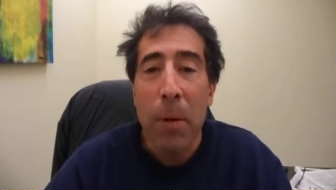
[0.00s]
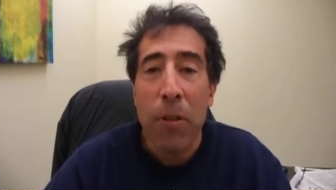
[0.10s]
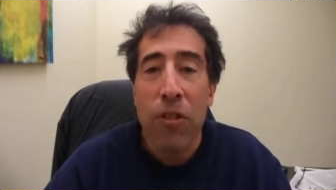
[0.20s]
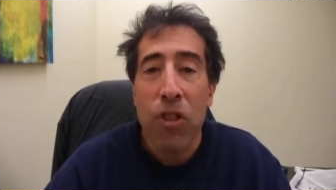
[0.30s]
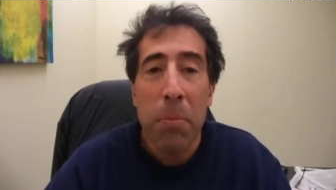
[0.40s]
I'm
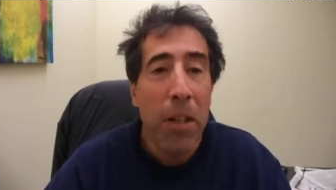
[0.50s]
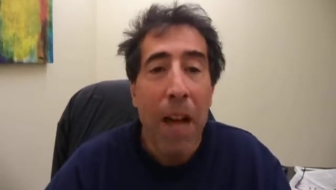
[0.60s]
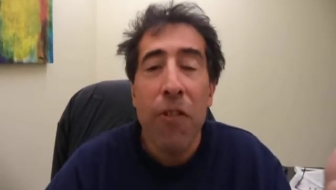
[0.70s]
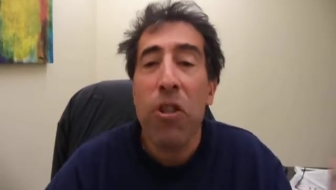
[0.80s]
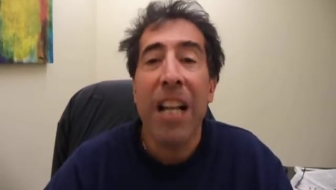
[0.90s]
going to Starbucks.
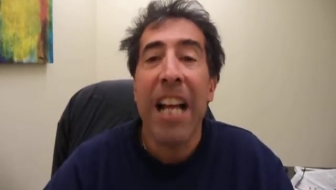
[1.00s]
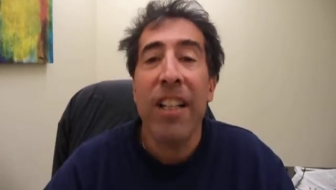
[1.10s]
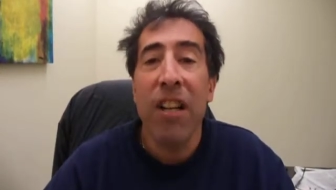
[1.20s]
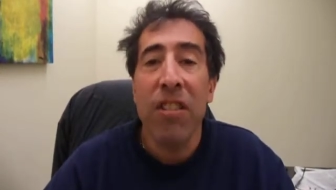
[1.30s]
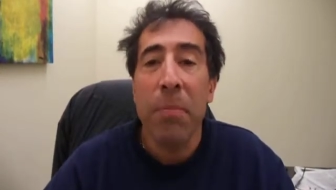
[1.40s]
Everyone could have had
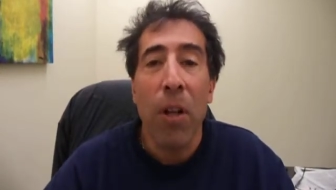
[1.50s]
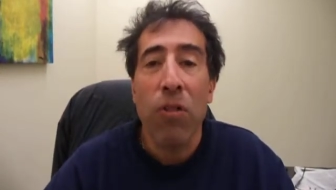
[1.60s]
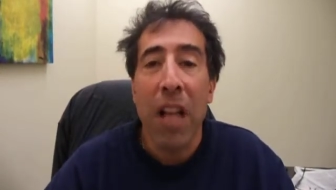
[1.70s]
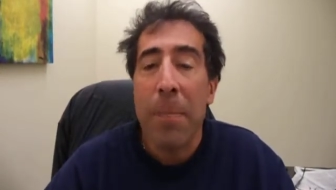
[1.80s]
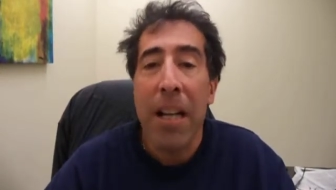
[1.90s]
a gun on them the
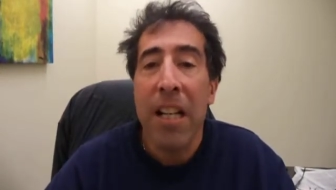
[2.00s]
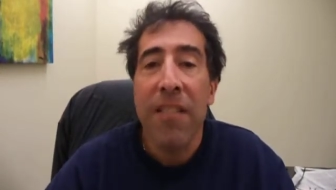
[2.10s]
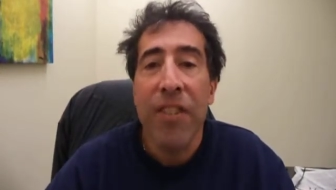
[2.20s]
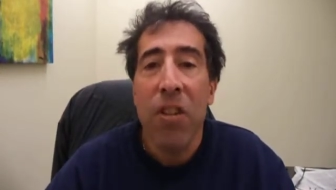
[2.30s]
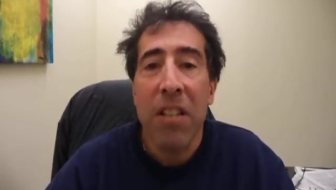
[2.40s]
whole time. I didn't
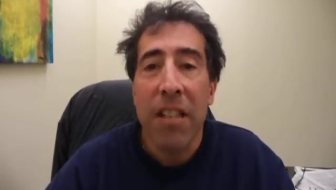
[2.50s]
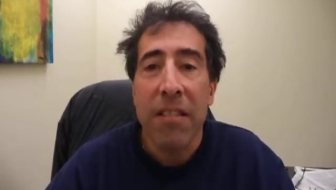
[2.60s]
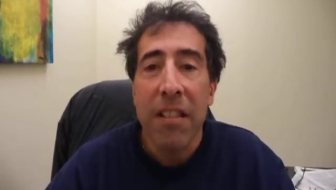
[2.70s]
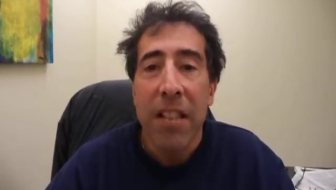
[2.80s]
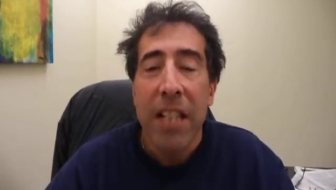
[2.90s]
even know that.
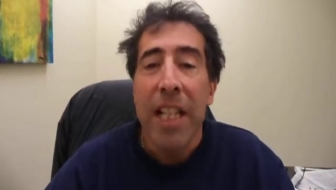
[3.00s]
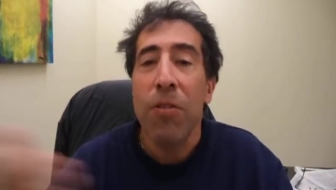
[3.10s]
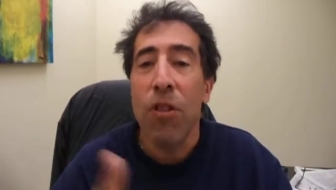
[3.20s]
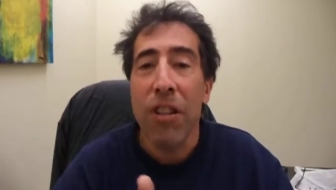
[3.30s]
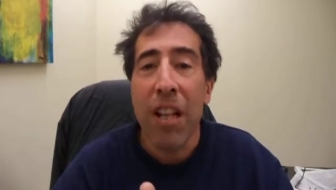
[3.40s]
He
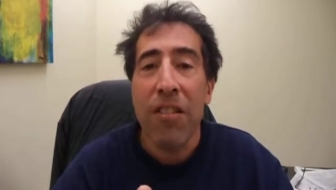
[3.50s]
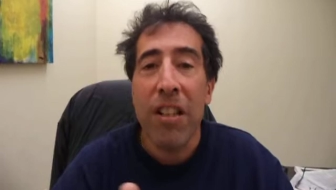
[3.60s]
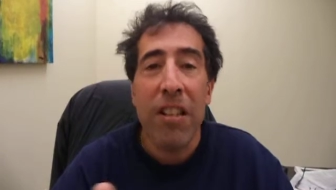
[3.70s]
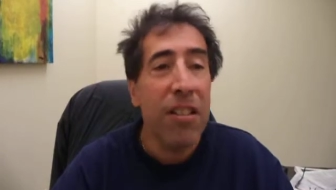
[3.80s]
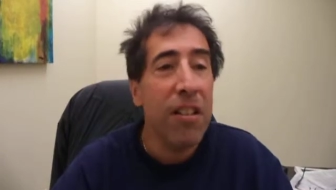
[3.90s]
wrote a letter,
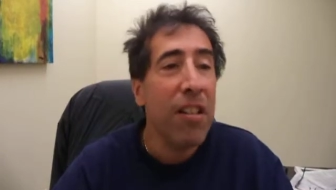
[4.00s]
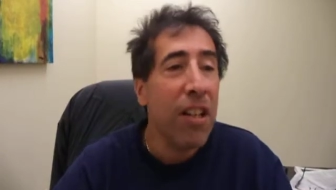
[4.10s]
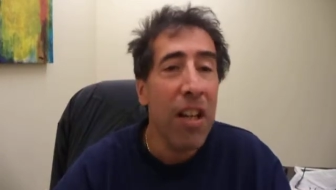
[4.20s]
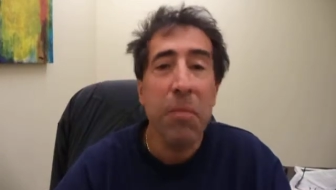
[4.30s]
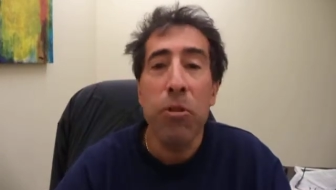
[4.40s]
said, said to the
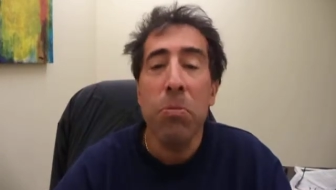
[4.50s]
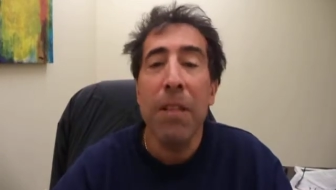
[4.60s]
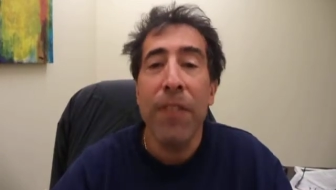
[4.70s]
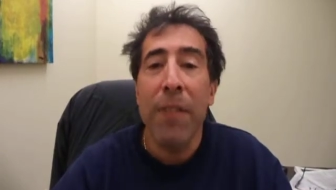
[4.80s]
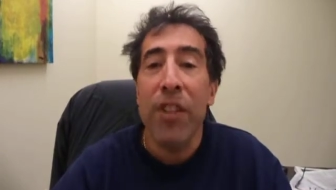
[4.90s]
customer, do me
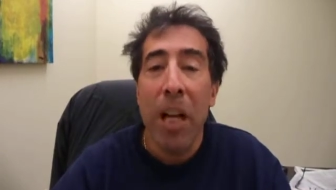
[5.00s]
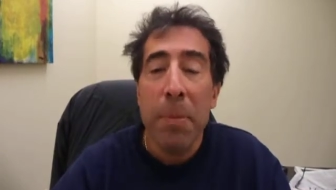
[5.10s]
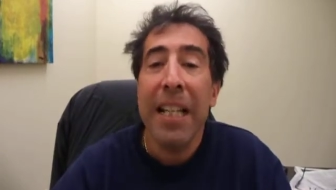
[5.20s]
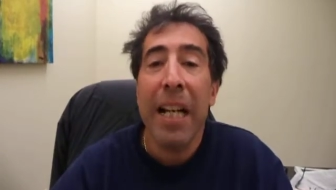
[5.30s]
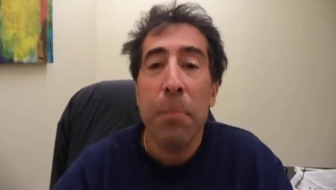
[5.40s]
a favor, you're
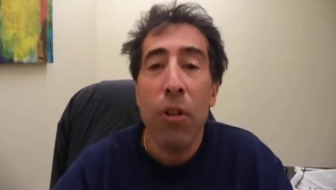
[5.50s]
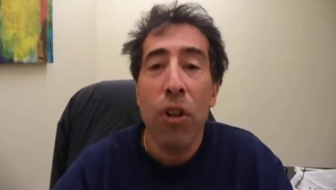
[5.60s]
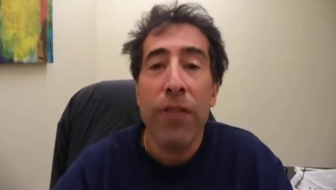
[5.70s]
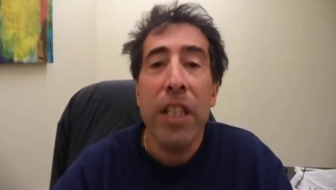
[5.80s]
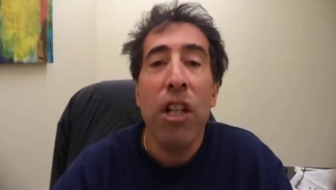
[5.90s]
coming to get a cup of
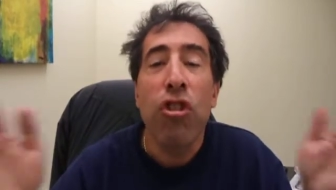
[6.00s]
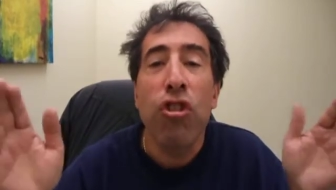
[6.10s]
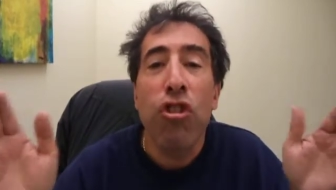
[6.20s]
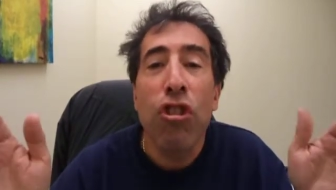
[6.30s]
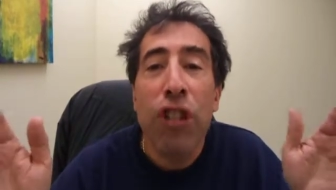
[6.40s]
coffee,
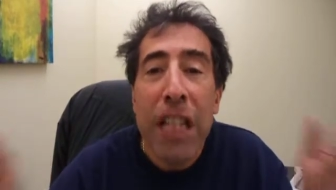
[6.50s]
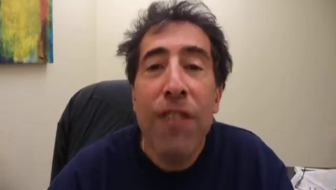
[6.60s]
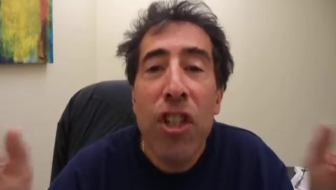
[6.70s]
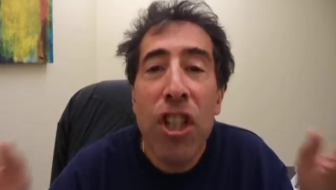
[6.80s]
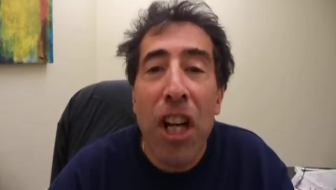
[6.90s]
leave
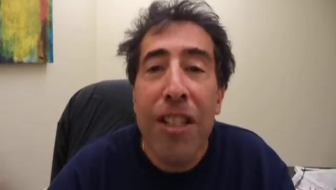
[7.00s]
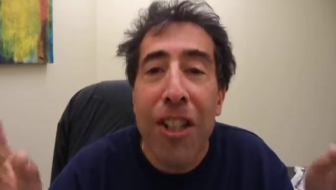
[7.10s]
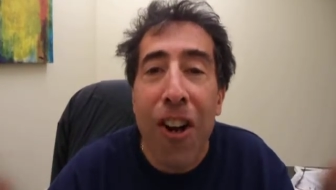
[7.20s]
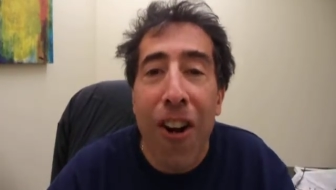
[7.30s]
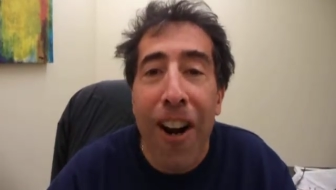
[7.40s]
your gun in the
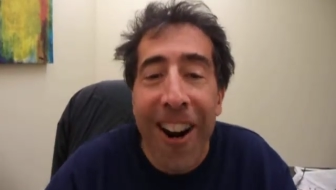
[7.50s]
car.